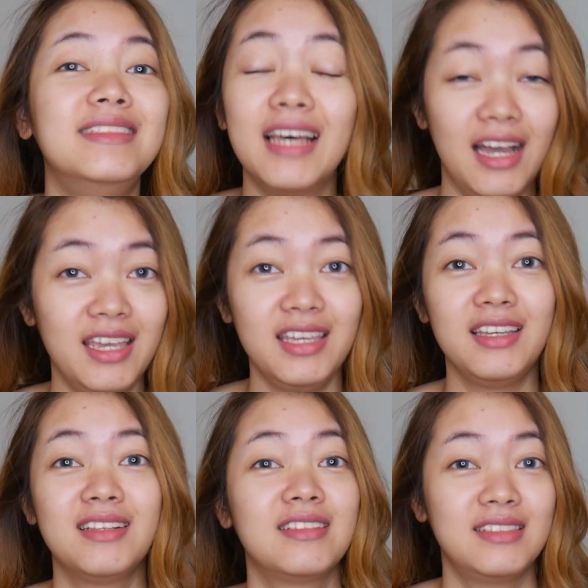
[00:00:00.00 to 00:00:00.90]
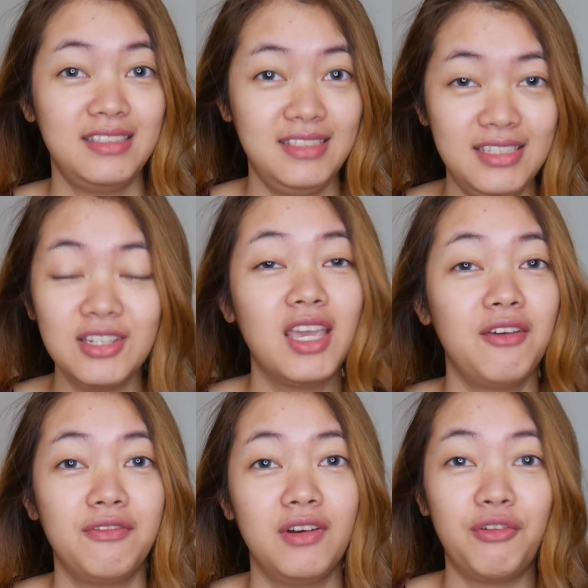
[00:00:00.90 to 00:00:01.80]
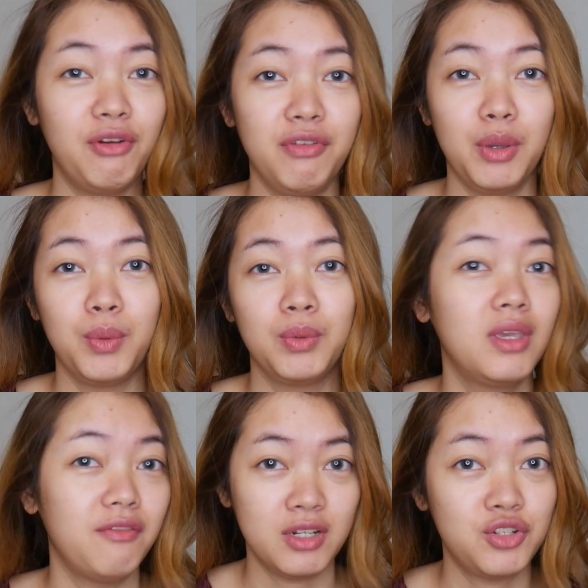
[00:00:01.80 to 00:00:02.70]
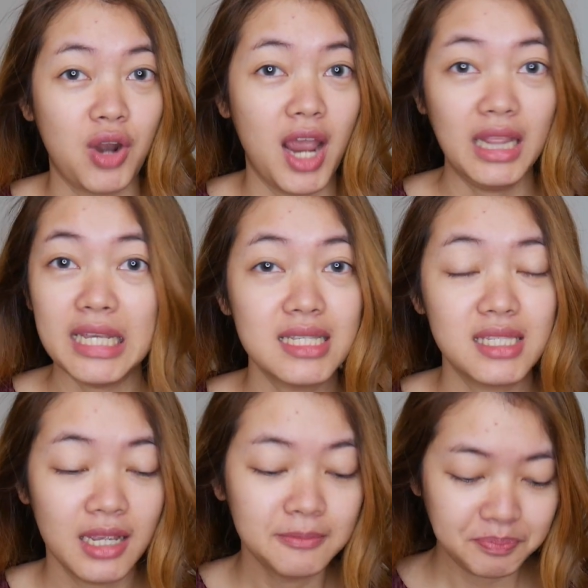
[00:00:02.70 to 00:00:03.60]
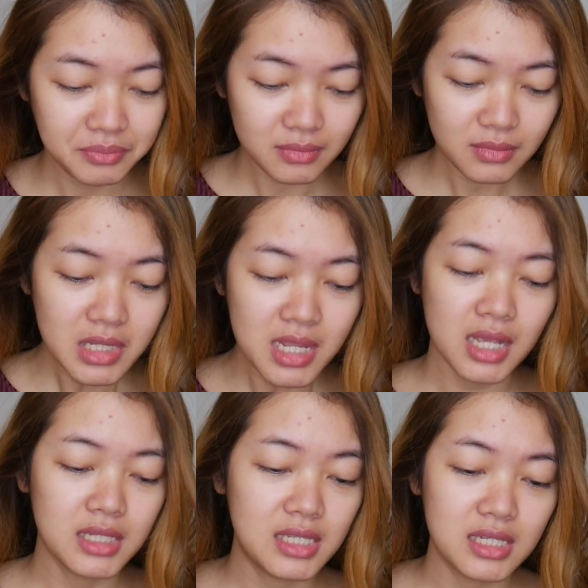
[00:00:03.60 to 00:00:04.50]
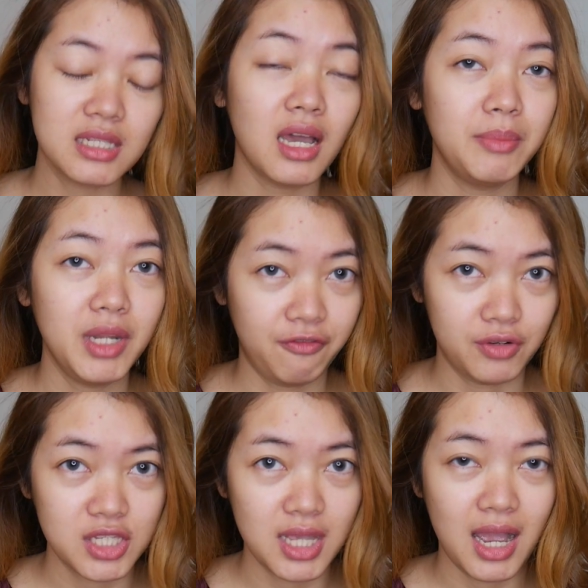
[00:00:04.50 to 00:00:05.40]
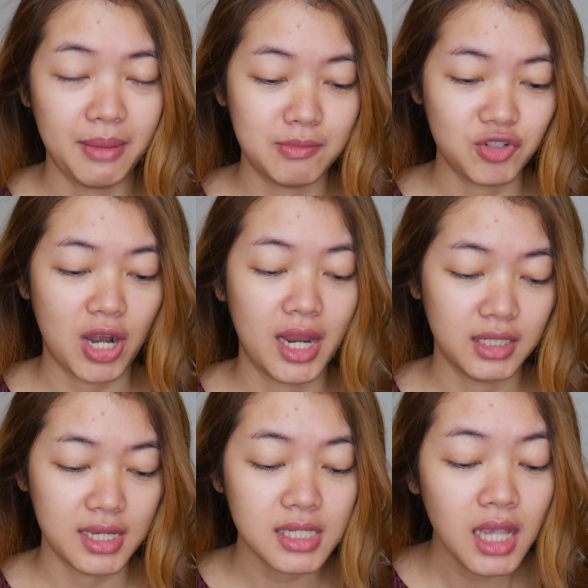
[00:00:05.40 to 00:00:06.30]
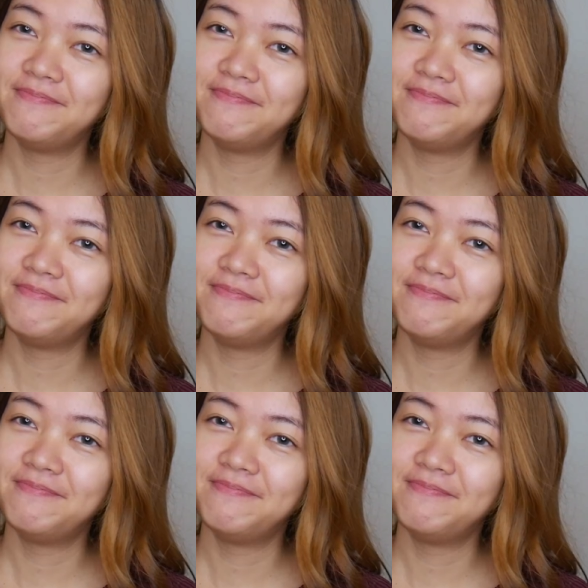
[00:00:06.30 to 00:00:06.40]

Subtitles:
dying to give a review, give it a try at least. Because this is gonna be the first time I'm trying this.